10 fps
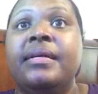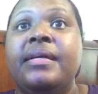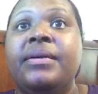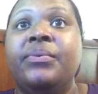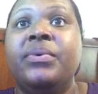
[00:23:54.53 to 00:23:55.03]

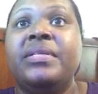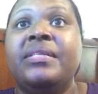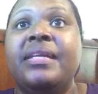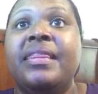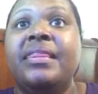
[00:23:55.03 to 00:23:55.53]
it
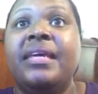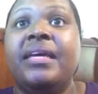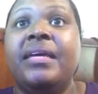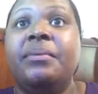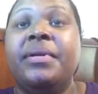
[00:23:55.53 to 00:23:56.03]
wasn't a
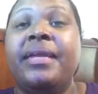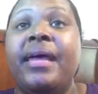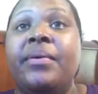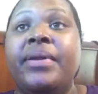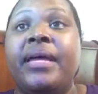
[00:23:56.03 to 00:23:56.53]
thing, but
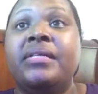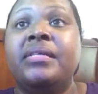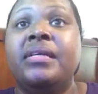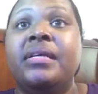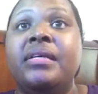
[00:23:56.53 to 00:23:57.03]
now it
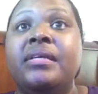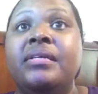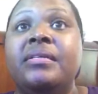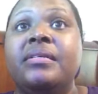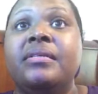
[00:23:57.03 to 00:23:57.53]
actually
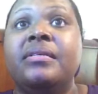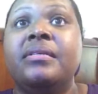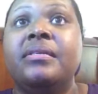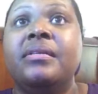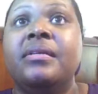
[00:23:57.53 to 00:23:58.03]
is.
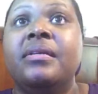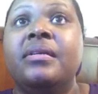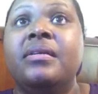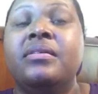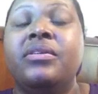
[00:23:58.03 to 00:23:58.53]

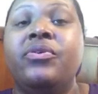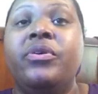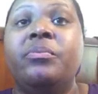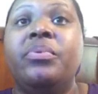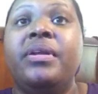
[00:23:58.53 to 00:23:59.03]
So you
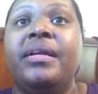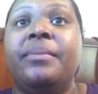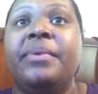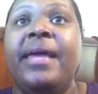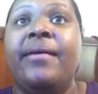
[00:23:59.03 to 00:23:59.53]
can pull it up
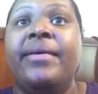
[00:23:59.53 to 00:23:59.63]
now and